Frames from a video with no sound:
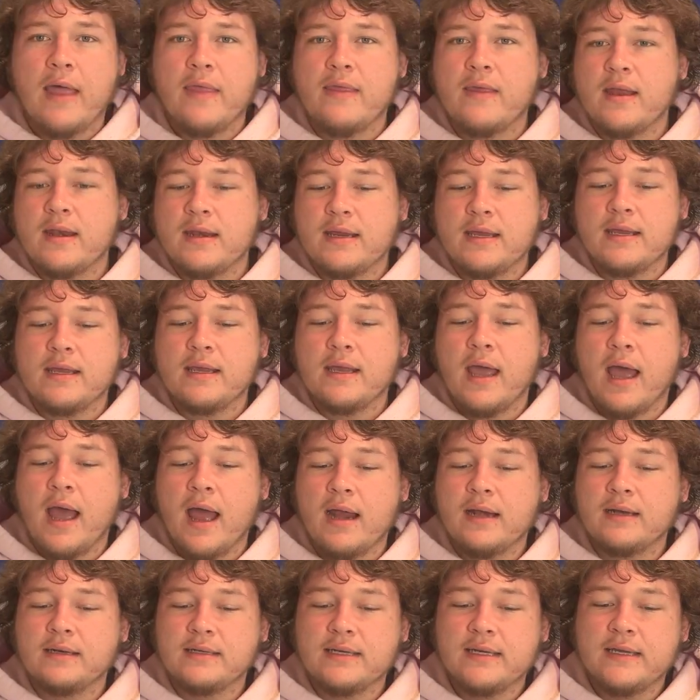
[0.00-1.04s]
And then he
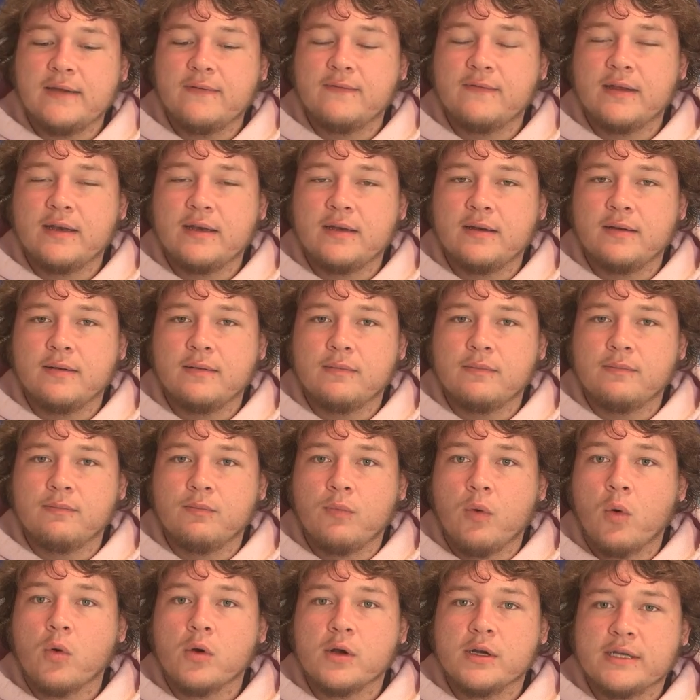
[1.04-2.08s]
had an even
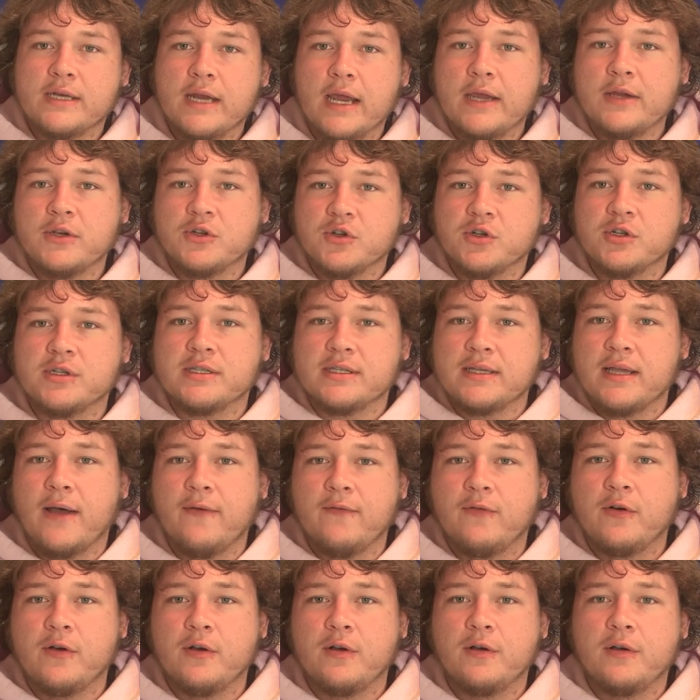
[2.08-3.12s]
more dangerous
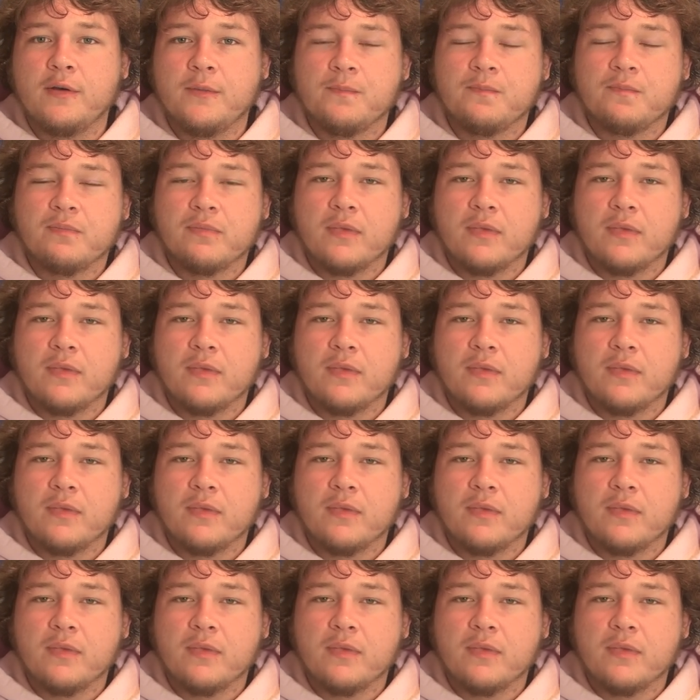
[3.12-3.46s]
level